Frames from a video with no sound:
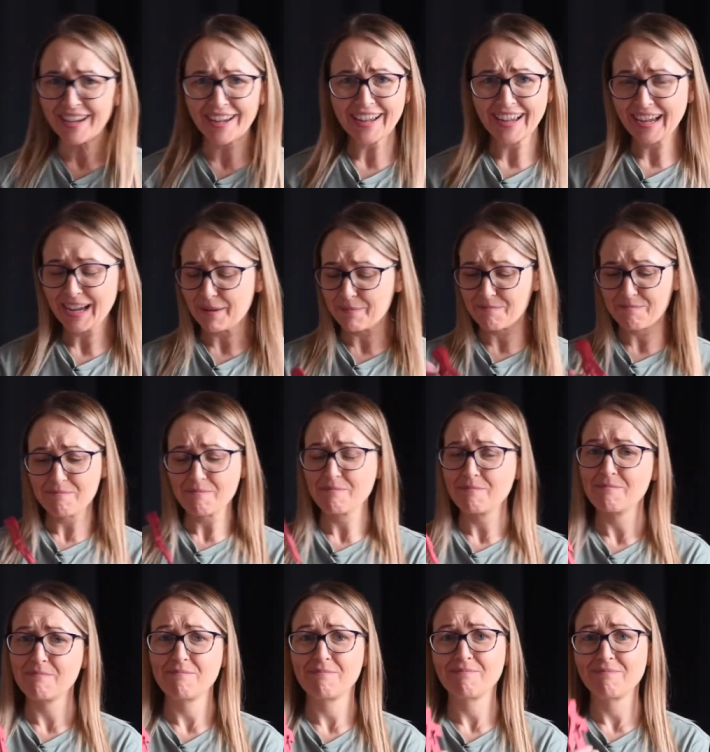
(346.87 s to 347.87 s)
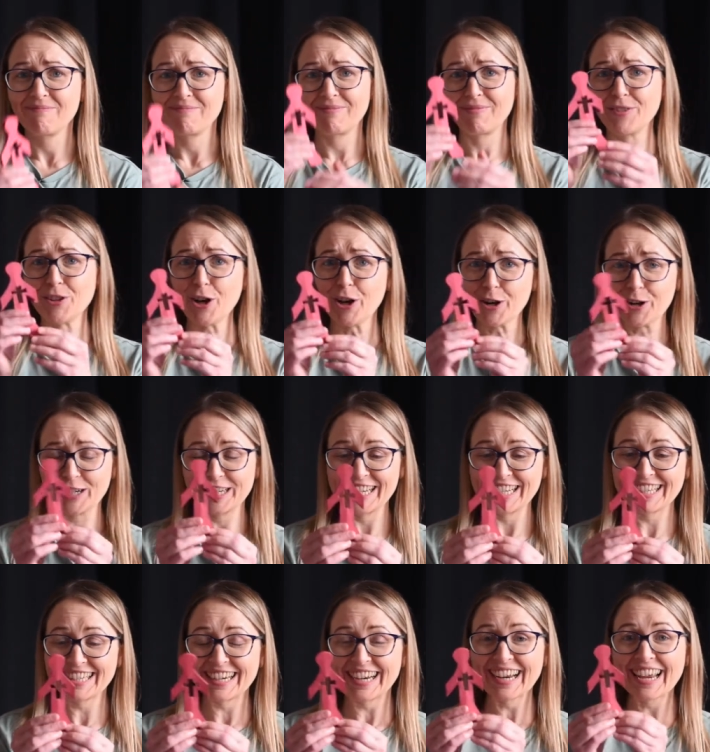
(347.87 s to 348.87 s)
I'm not
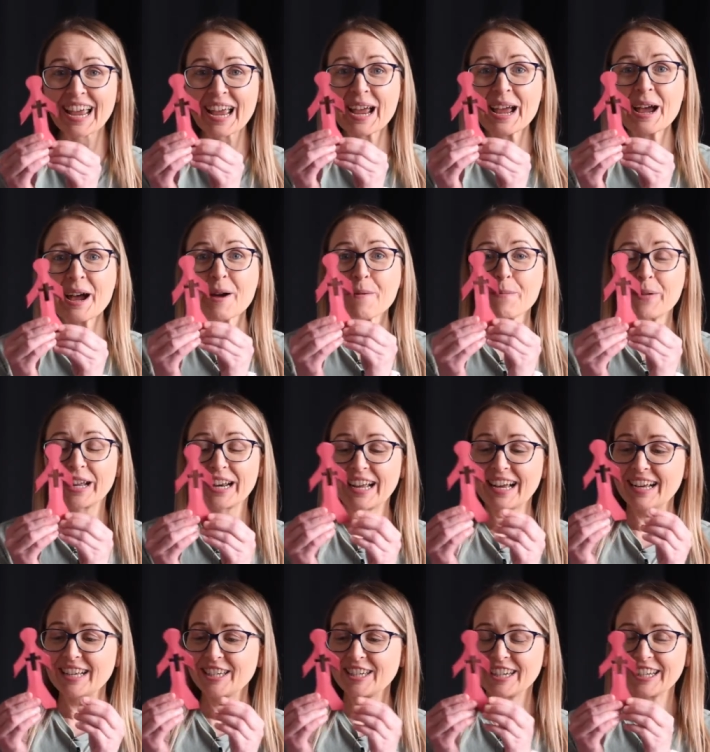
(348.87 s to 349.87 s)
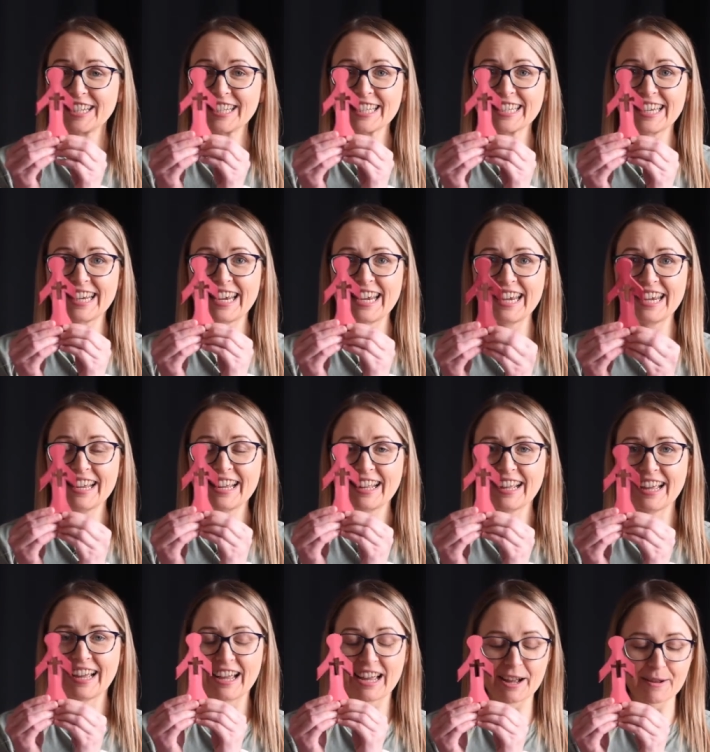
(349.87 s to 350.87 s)
artistic, but as you can see,
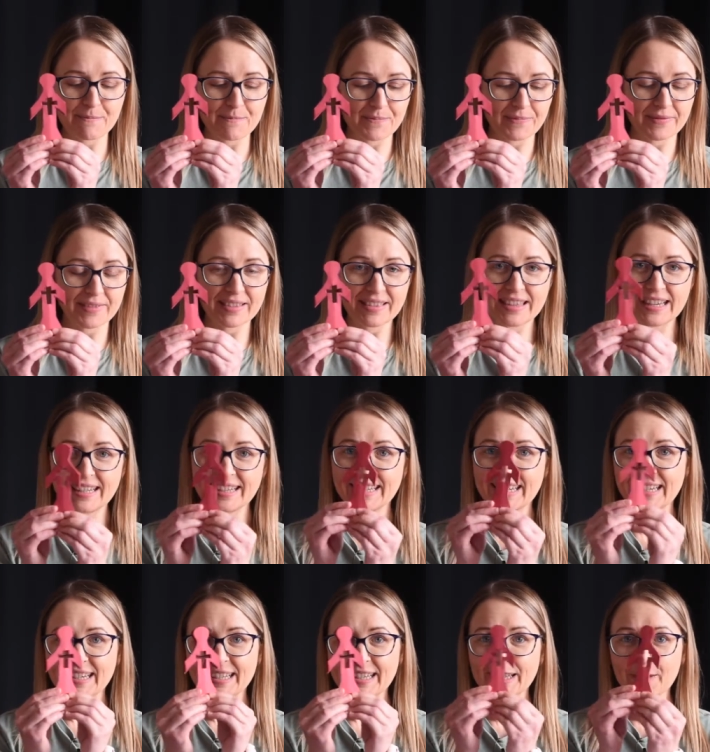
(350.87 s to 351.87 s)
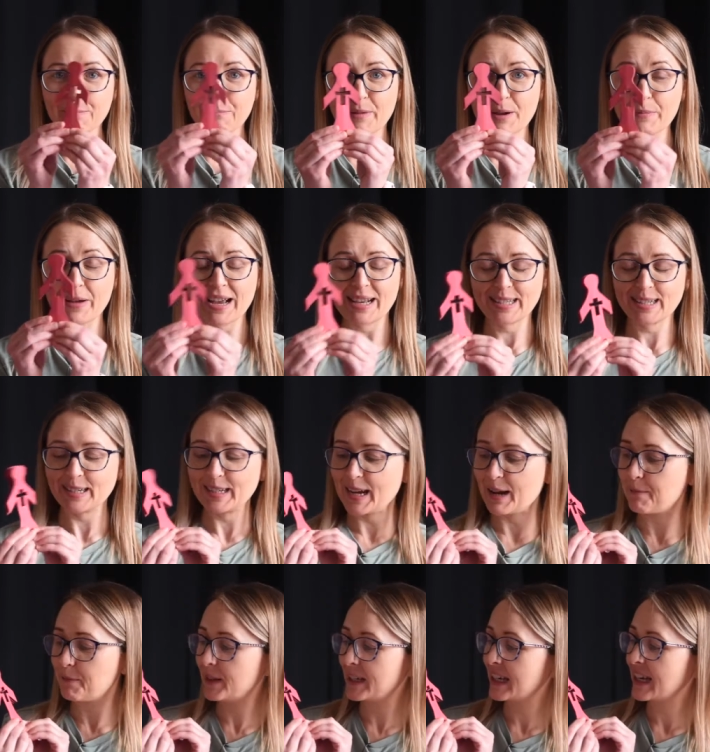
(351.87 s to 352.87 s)
um, this is my best
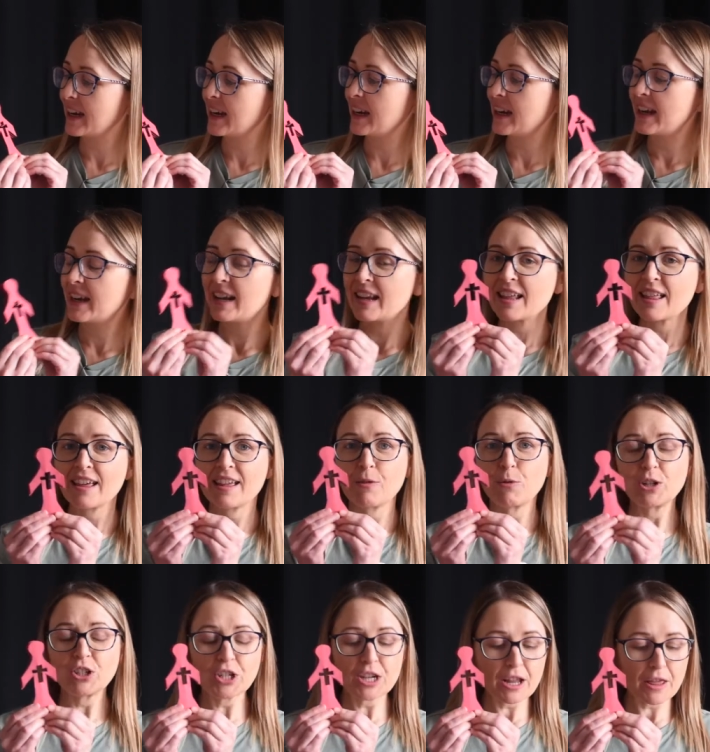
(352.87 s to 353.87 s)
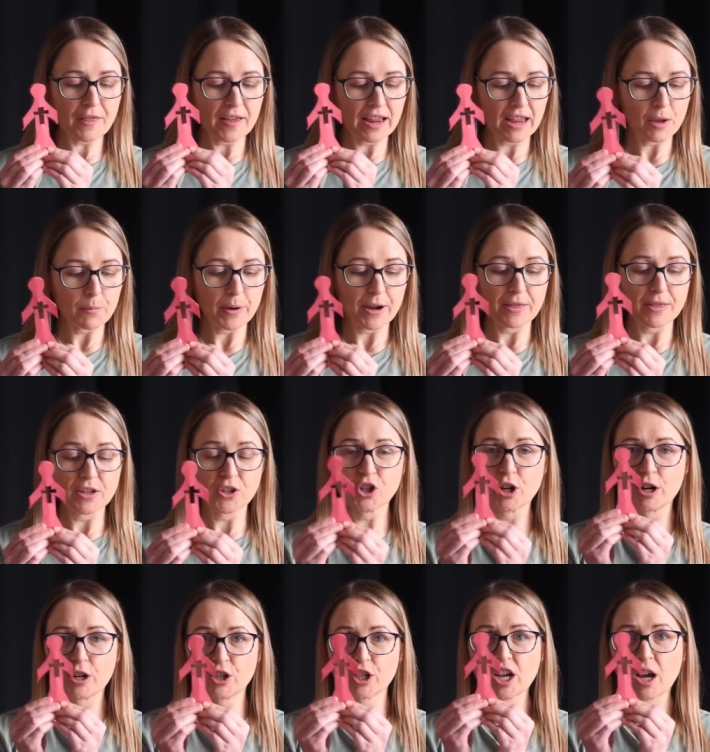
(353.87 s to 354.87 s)
attempt. I want you to think about the
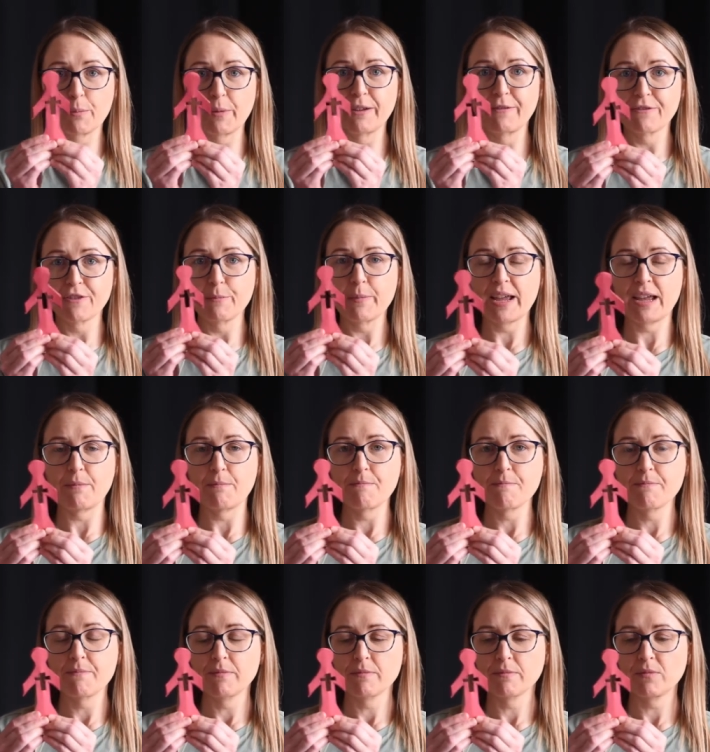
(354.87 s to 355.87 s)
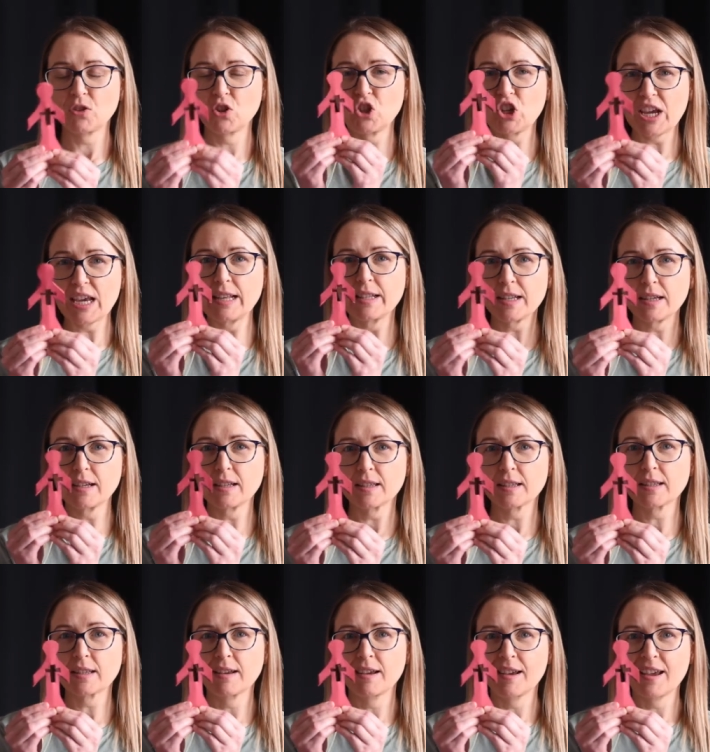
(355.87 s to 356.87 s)
church coming from him
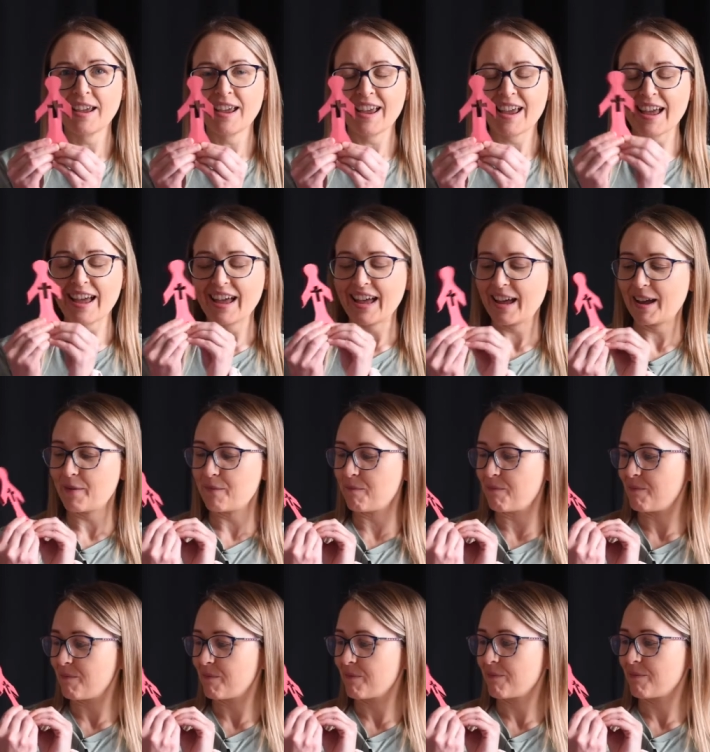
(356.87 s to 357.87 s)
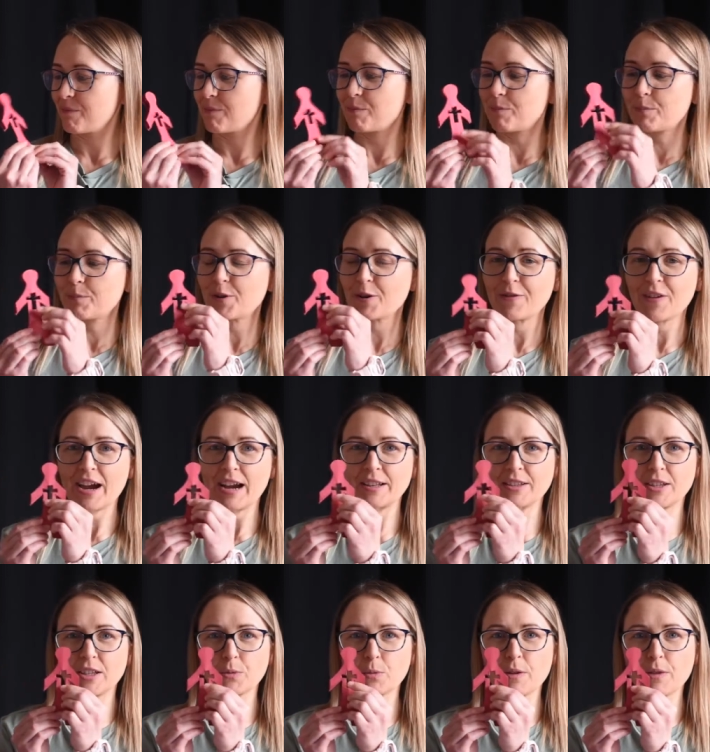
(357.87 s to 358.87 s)
Jesus um, provides
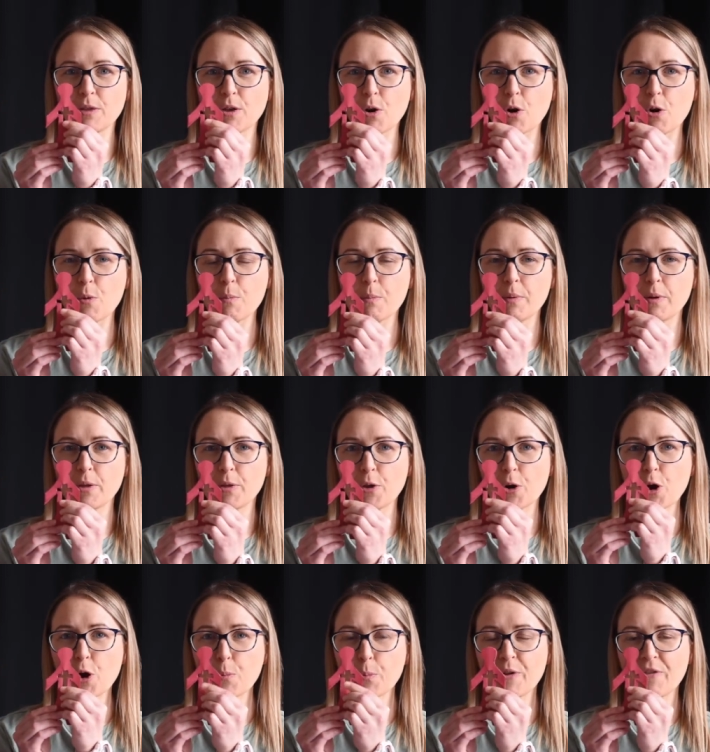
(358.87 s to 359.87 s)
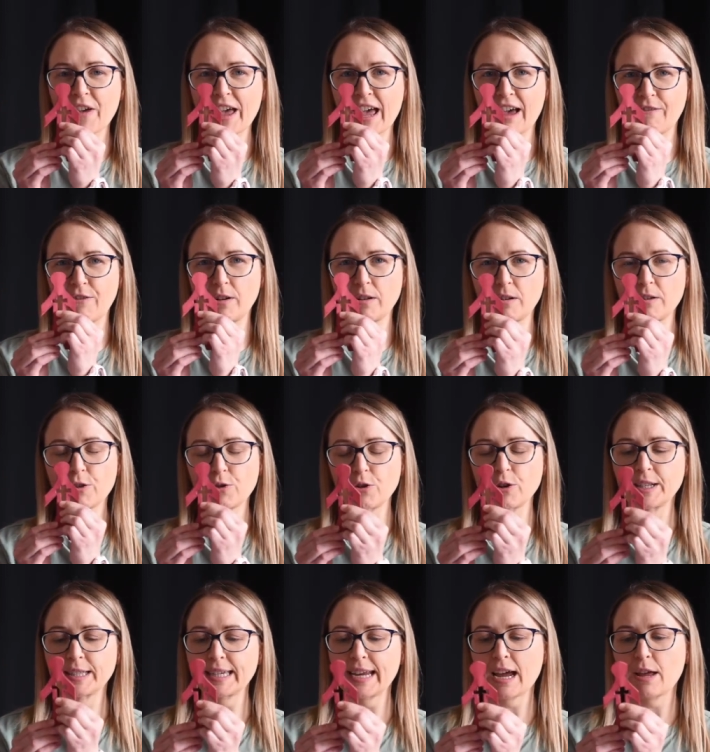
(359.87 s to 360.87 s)
us with the hope, the hope of heaven through
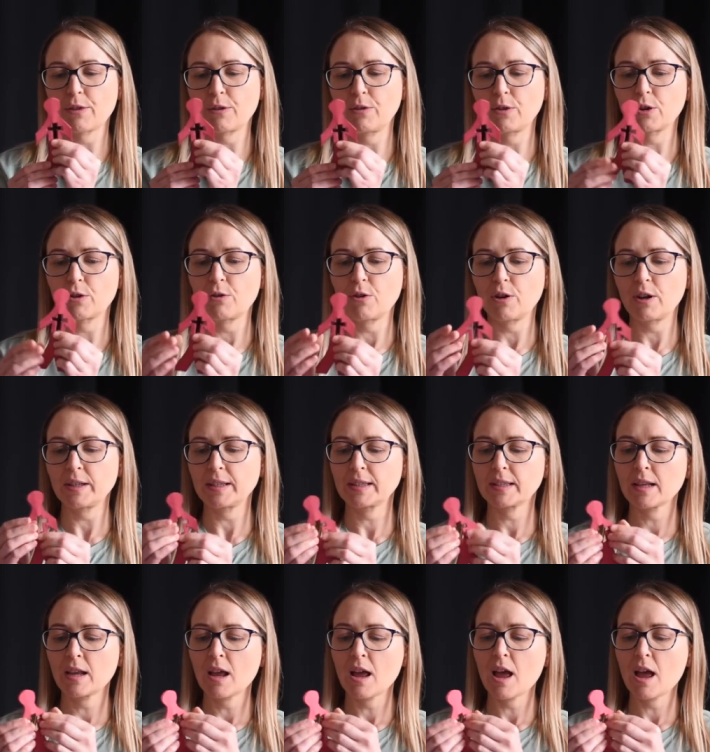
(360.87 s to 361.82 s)
his death on the cross.